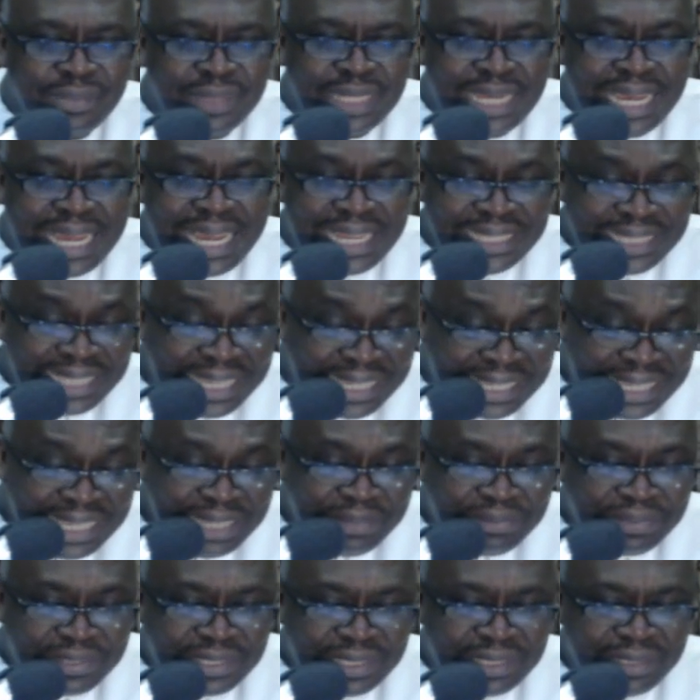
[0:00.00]
As a
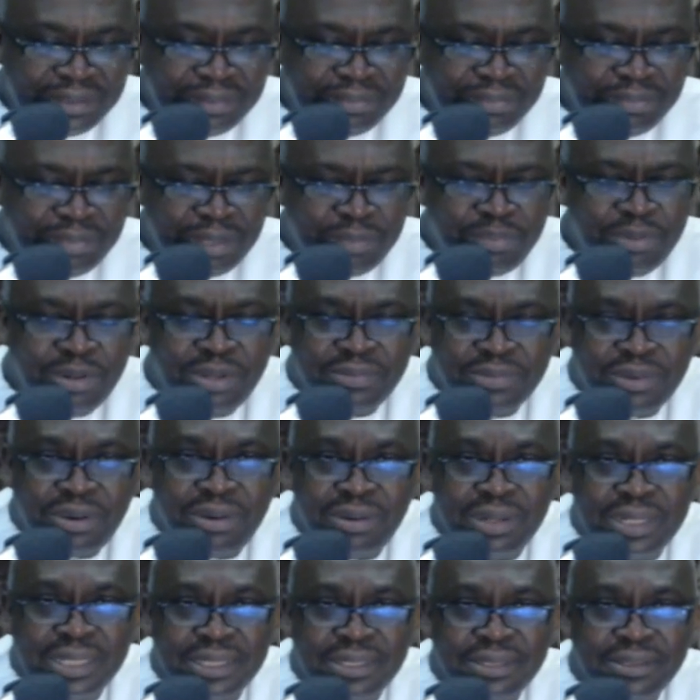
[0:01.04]
gift, people of God,